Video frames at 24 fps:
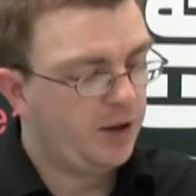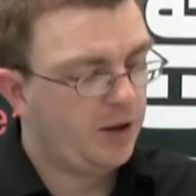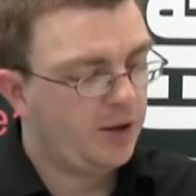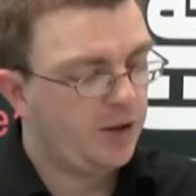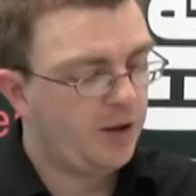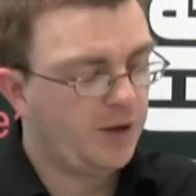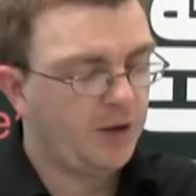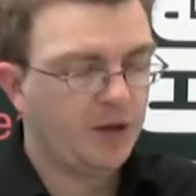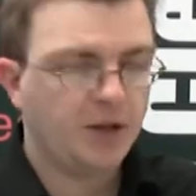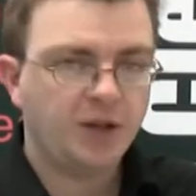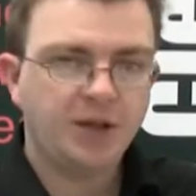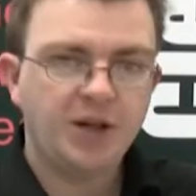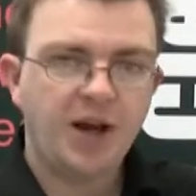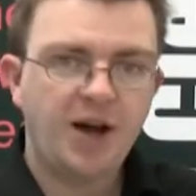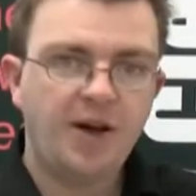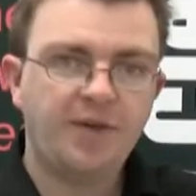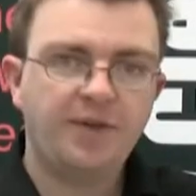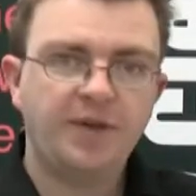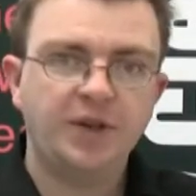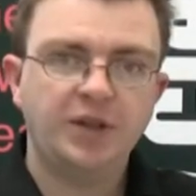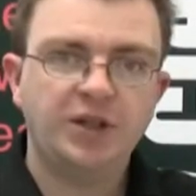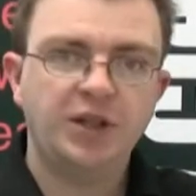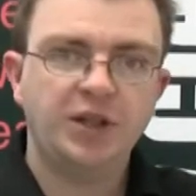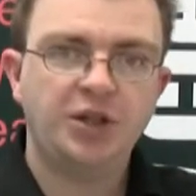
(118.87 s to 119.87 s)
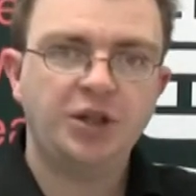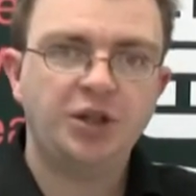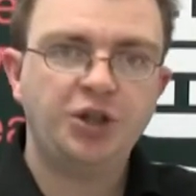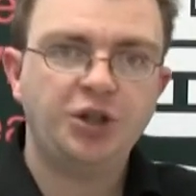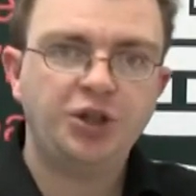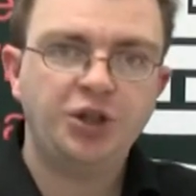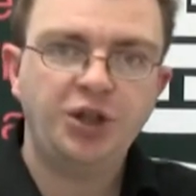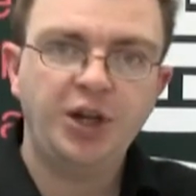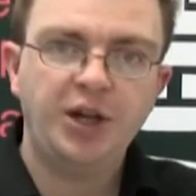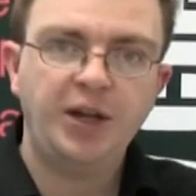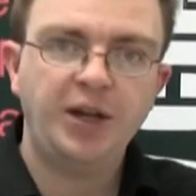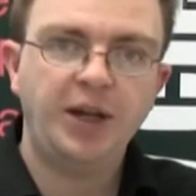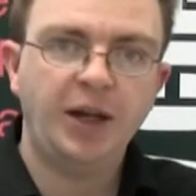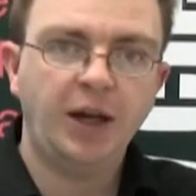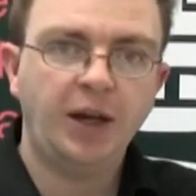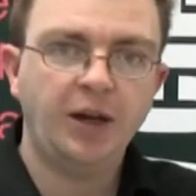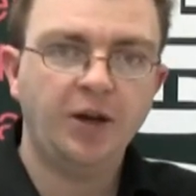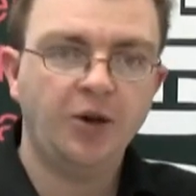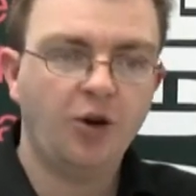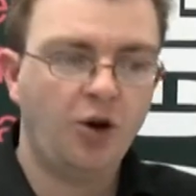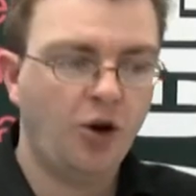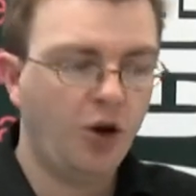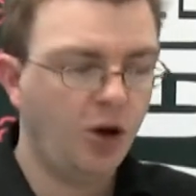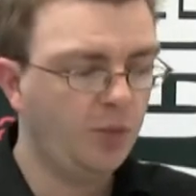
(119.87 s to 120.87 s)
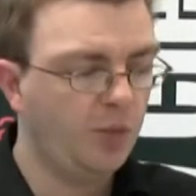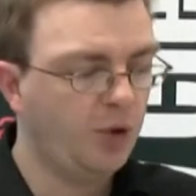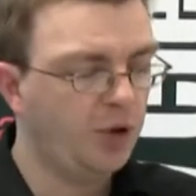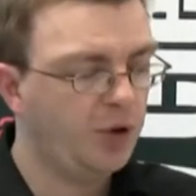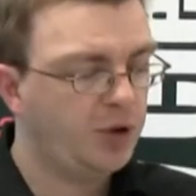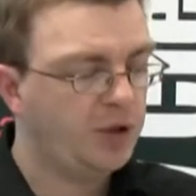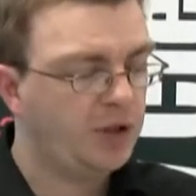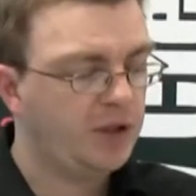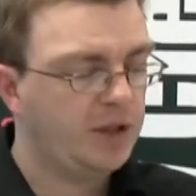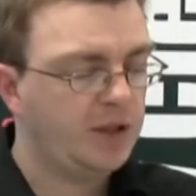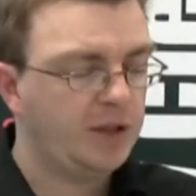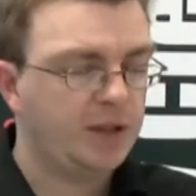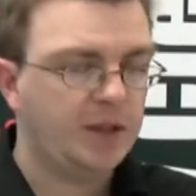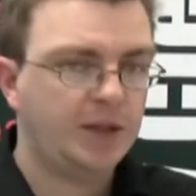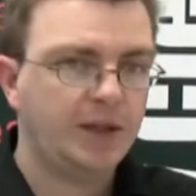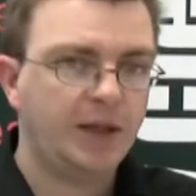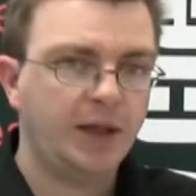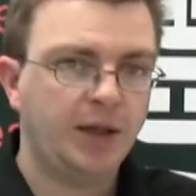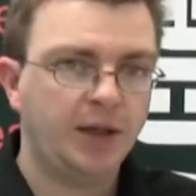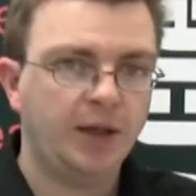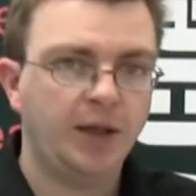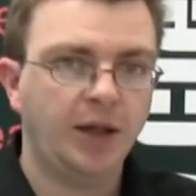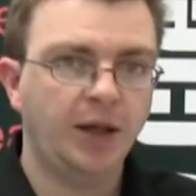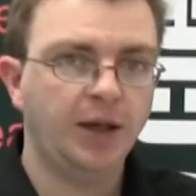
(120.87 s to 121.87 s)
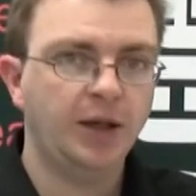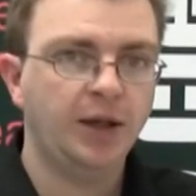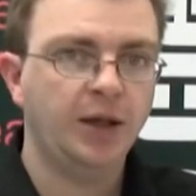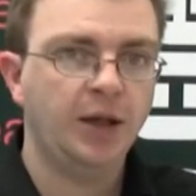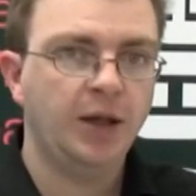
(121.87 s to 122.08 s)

that the surface is sheeny, almost silky.